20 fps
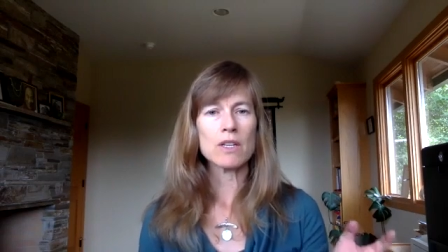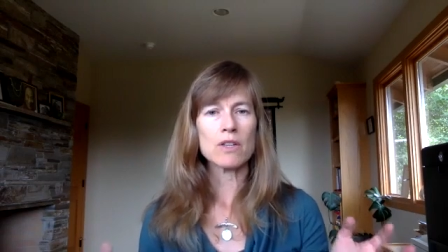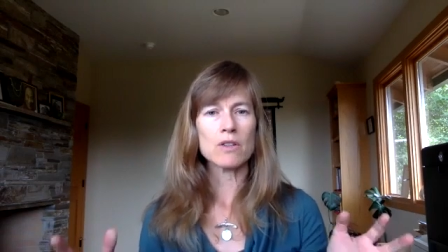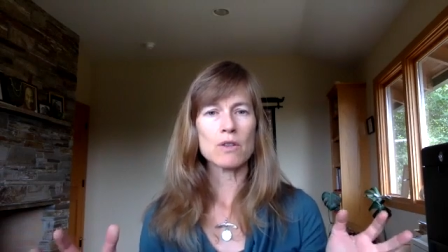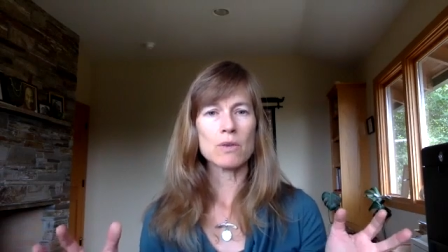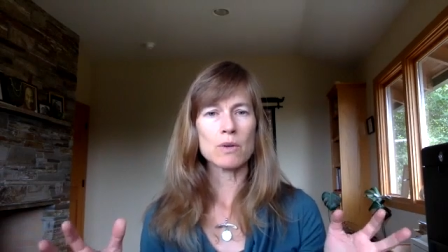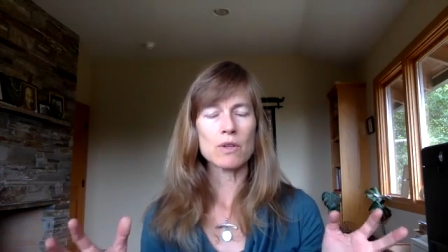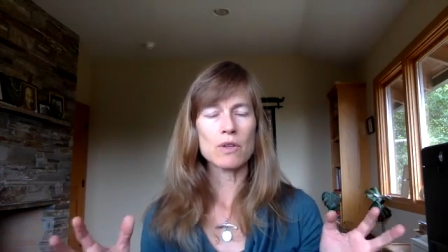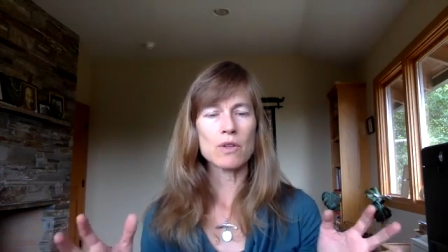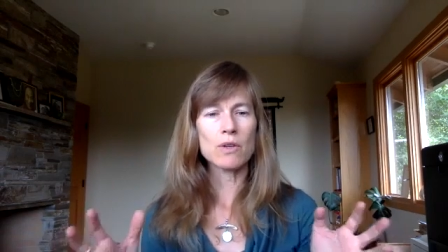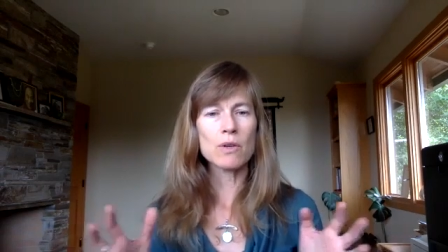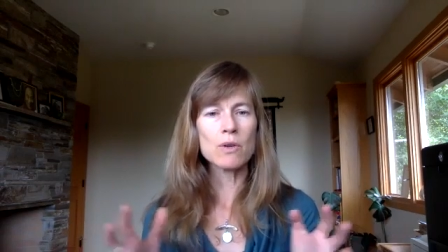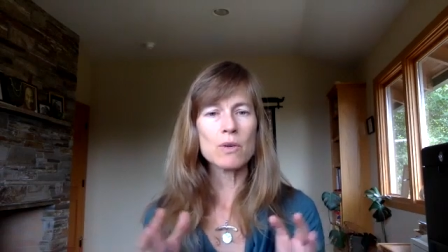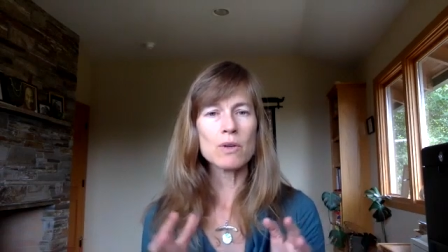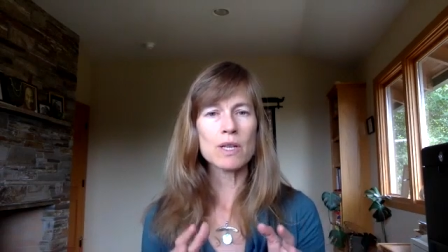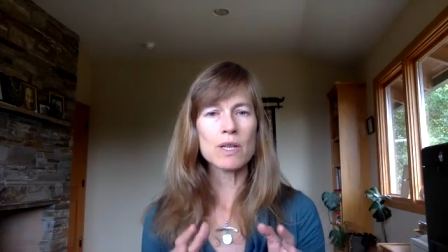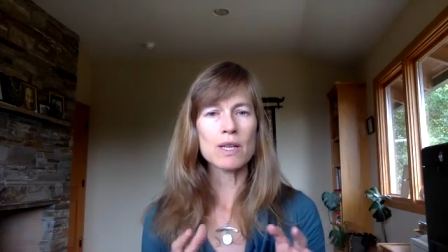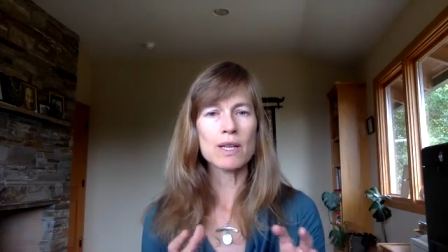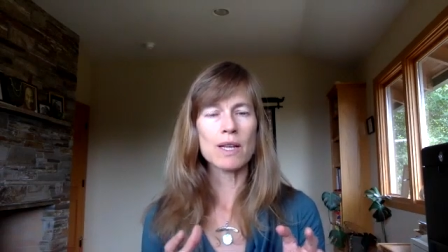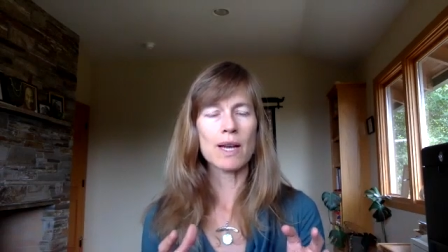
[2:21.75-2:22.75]
to
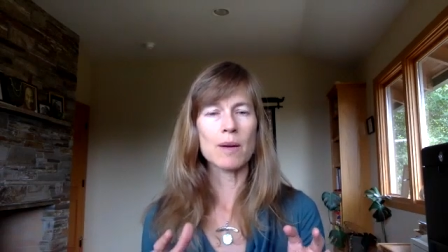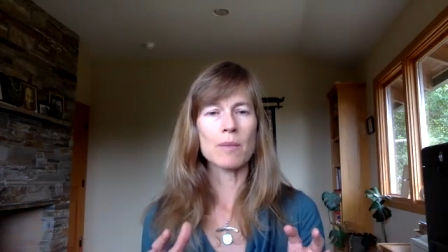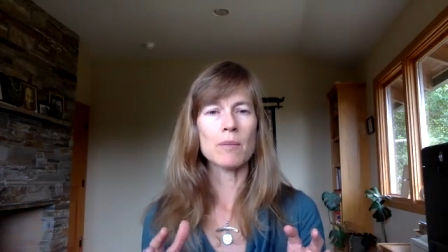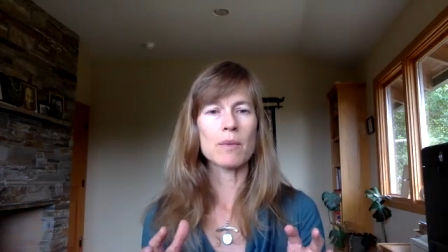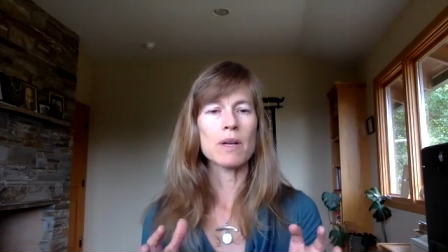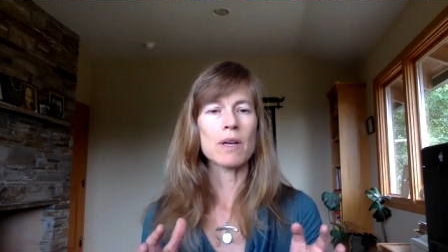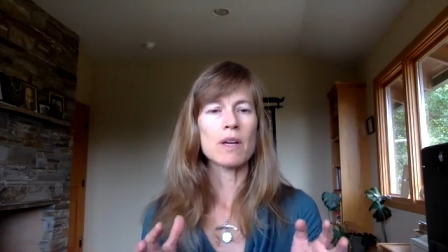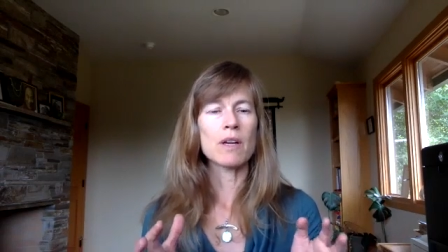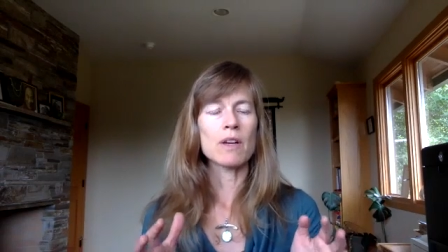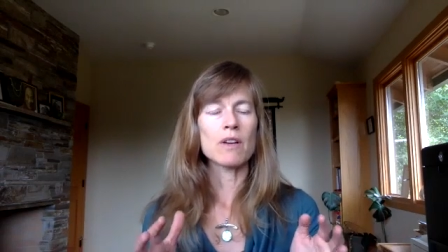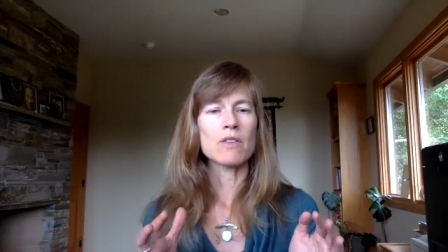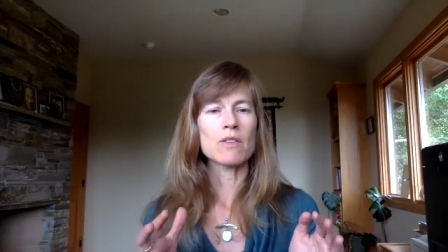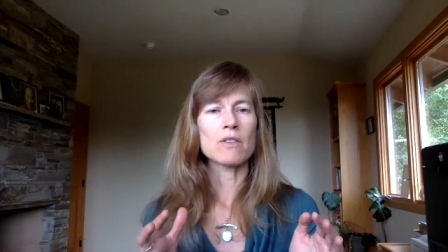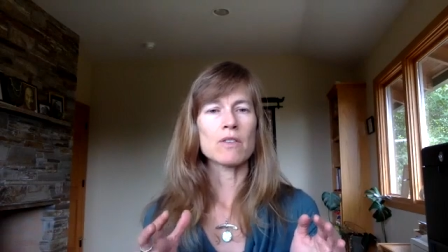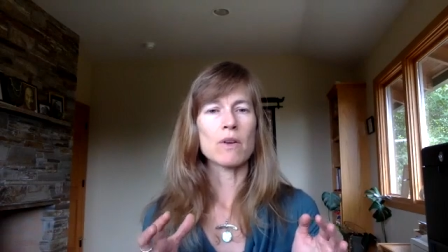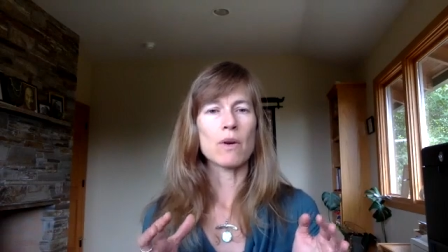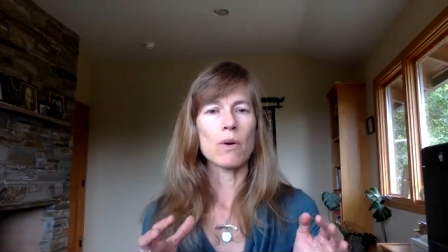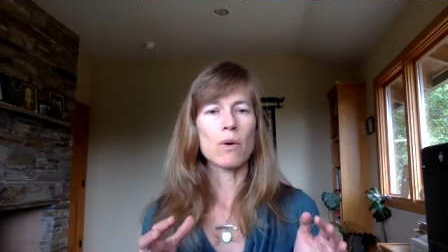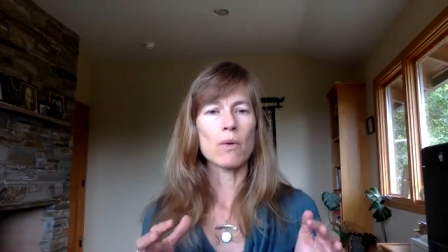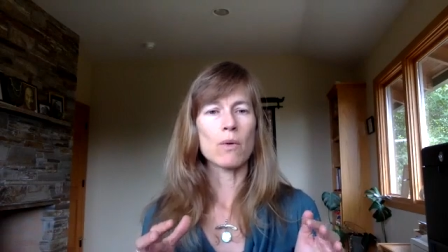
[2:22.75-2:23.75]
attune to them,
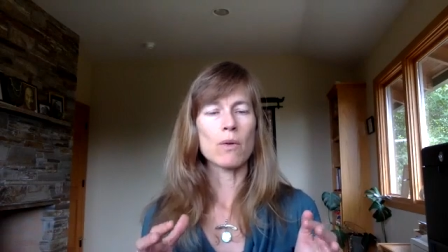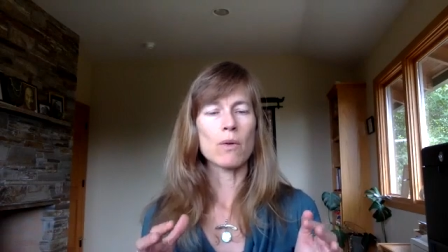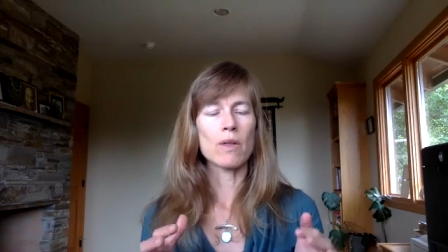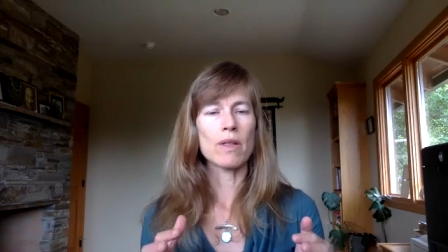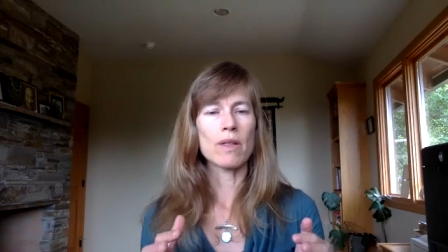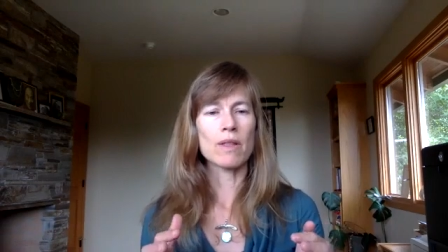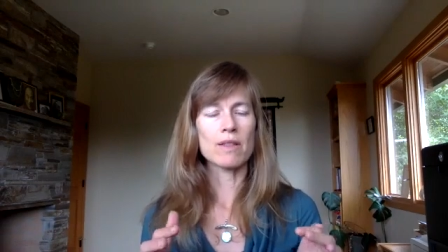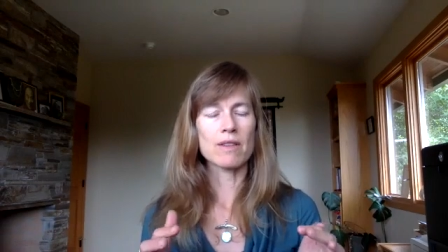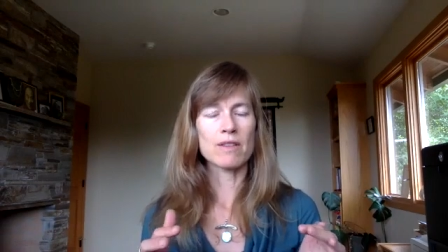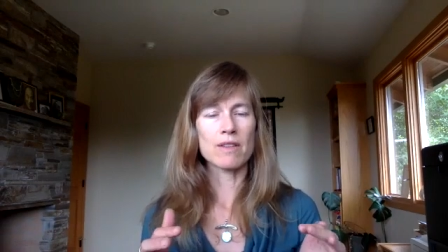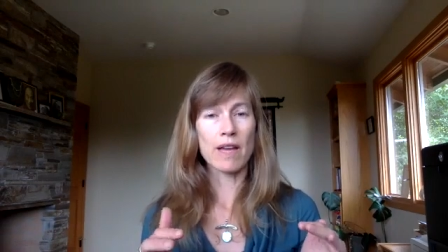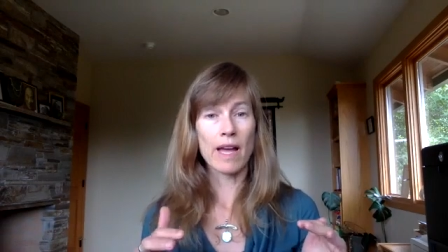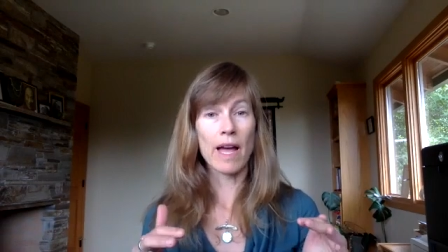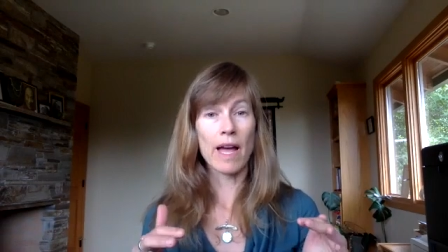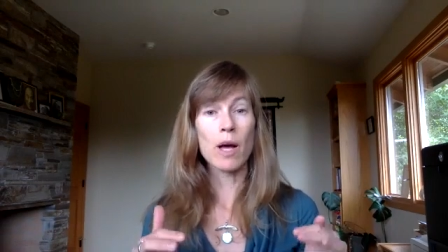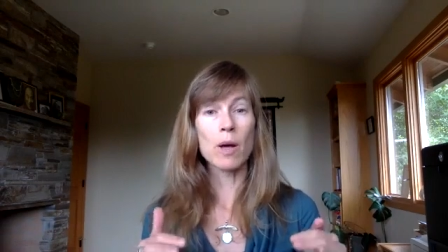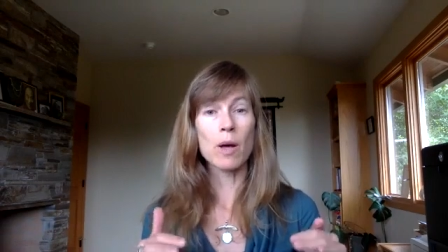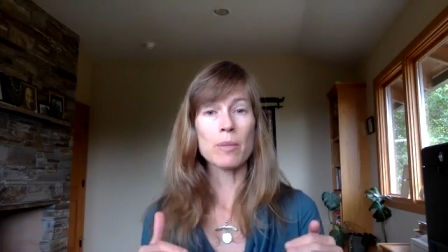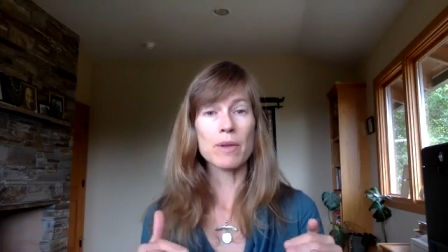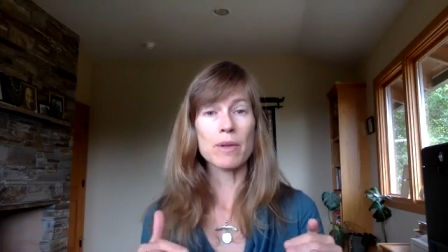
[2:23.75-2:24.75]
so to
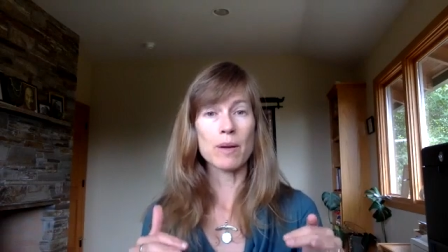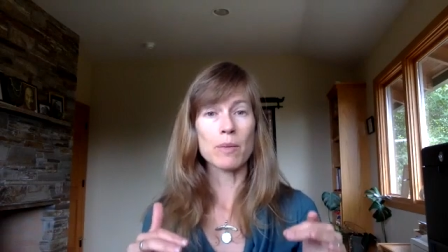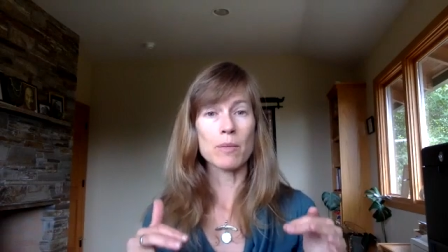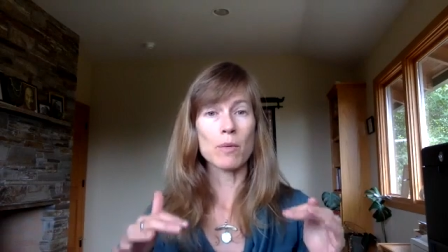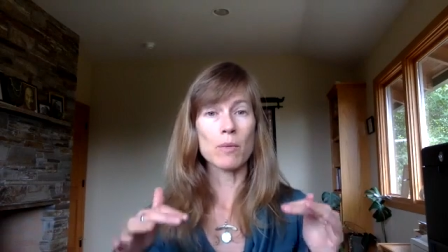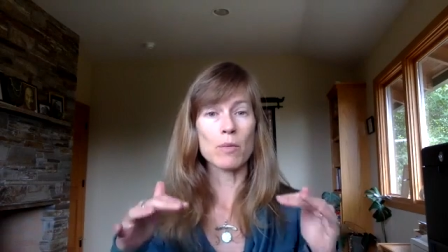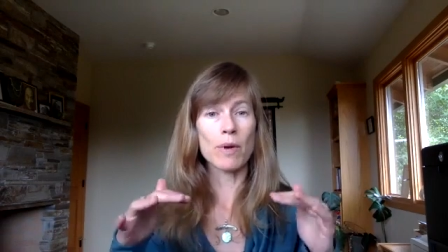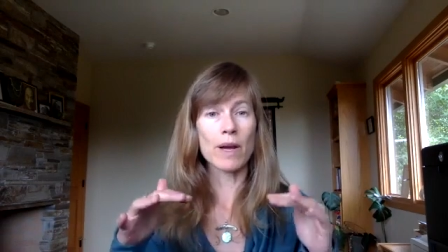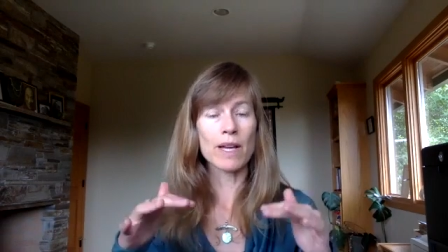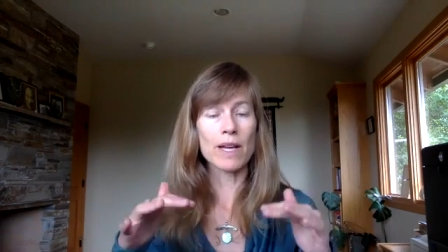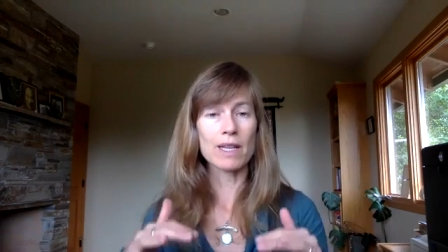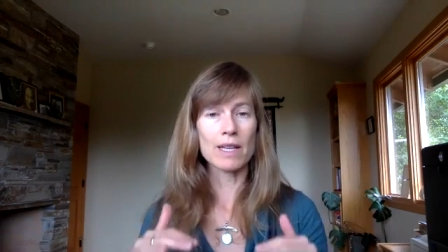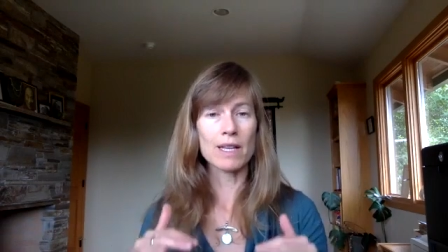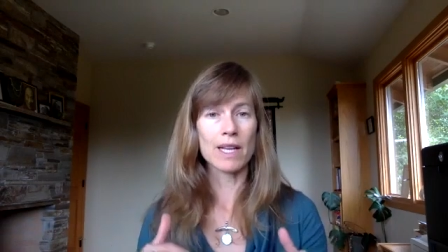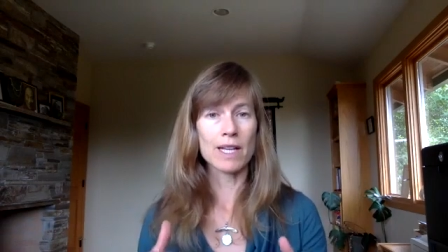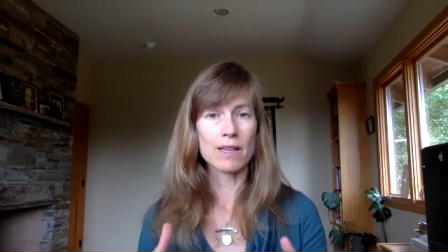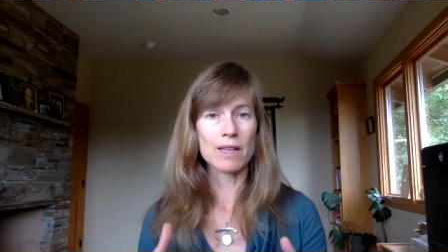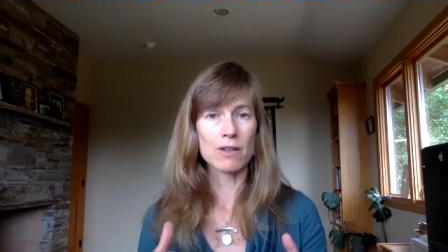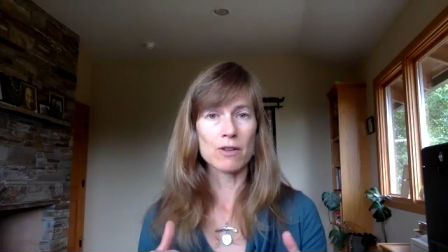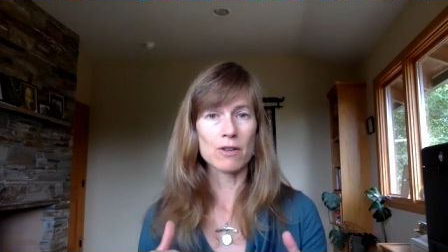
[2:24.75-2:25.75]
help them
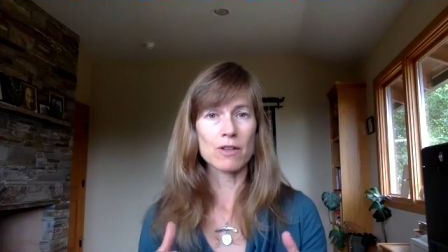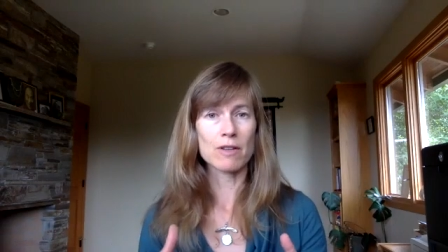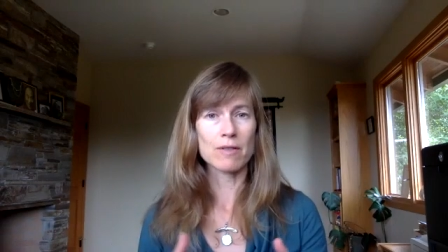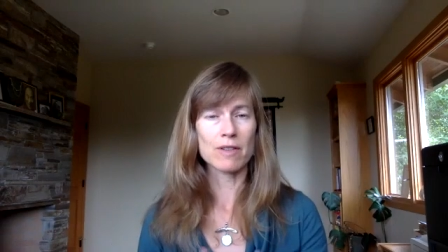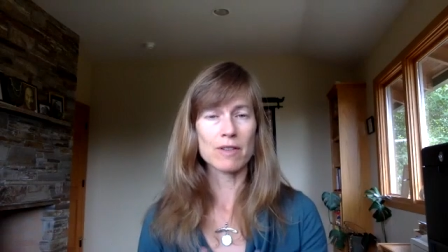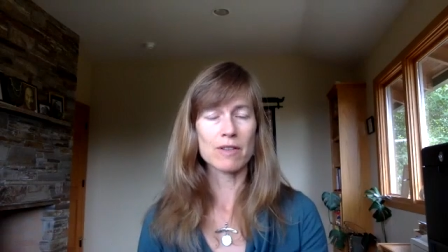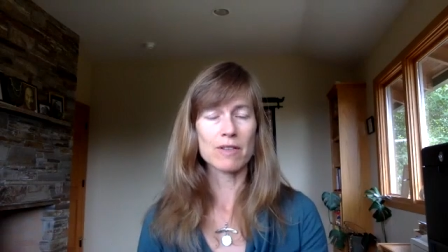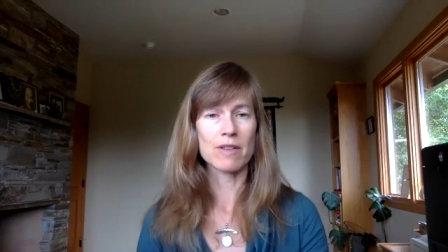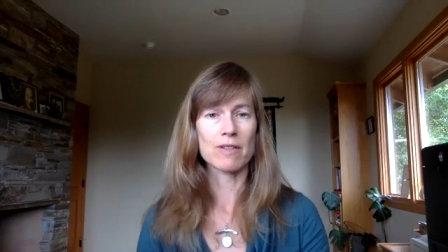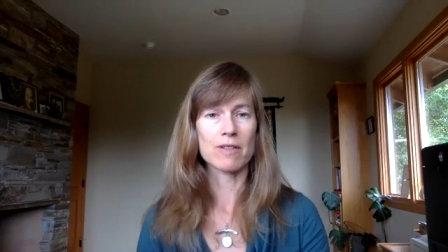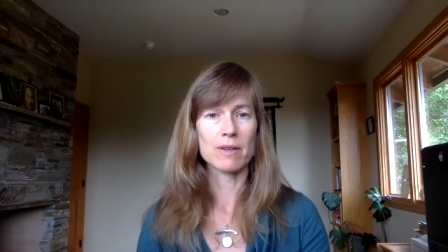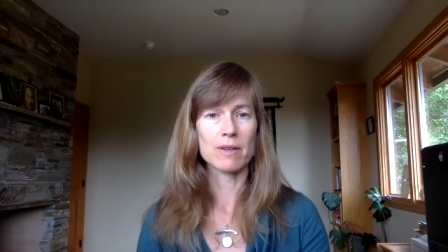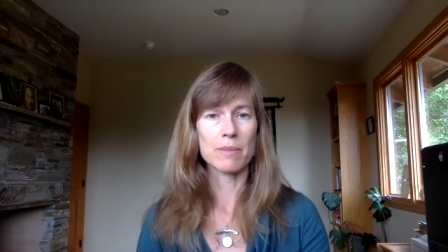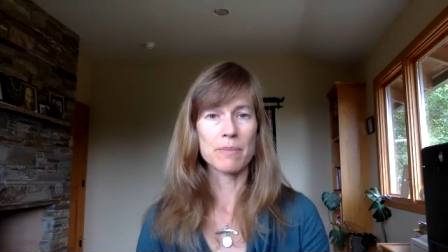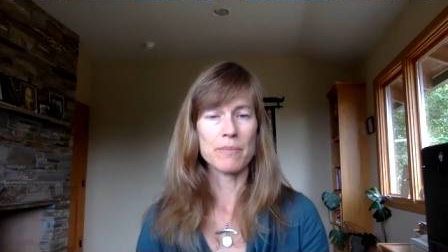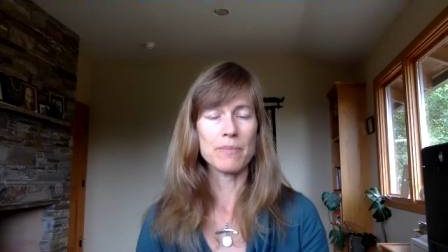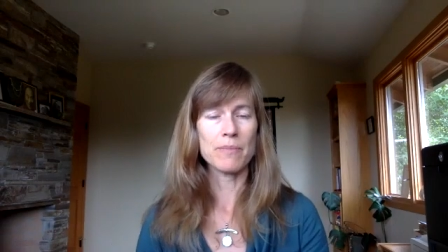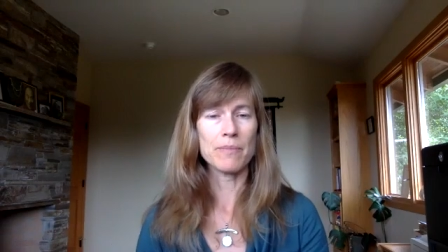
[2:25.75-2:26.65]
regulate their nervous system.